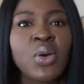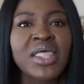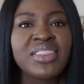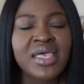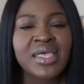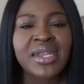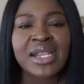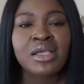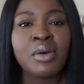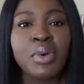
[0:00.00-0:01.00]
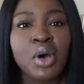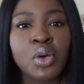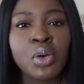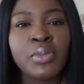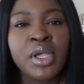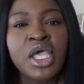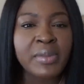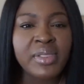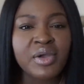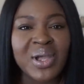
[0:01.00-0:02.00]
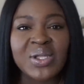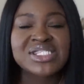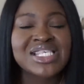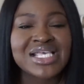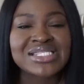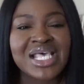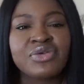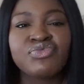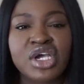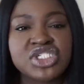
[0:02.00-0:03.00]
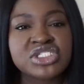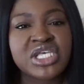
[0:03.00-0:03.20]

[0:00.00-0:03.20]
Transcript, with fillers: And then I'd come home probably around 6, I'd rush,